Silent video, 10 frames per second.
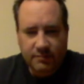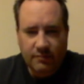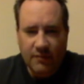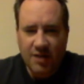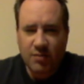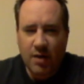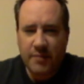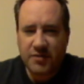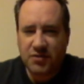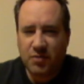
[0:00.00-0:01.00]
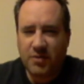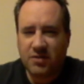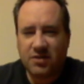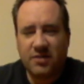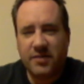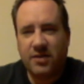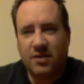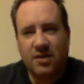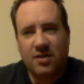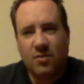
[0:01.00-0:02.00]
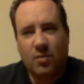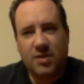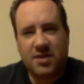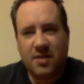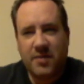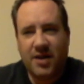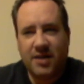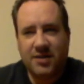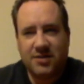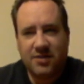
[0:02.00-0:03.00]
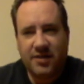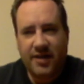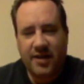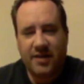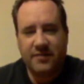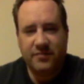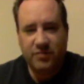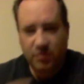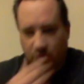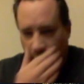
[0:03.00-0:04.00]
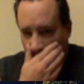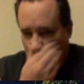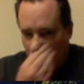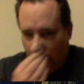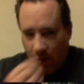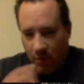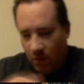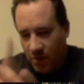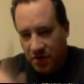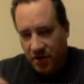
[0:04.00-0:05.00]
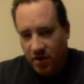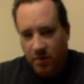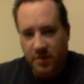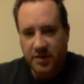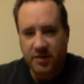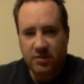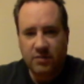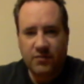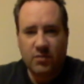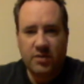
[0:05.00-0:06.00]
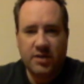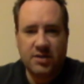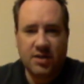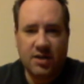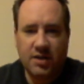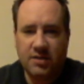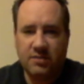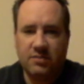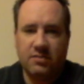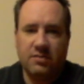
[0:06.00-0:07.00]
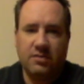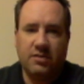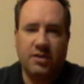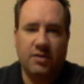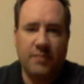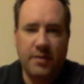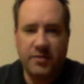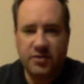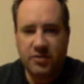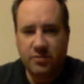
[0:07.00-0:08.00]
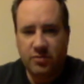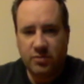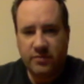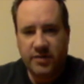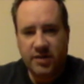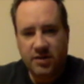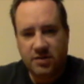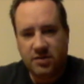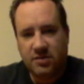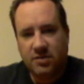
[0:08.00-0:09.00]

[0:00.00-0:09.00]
That's why I'm assuming there's going to be one coming out that's going to have dual, or you can go in there and look for one that's got, you know, maybe just do 2 of these and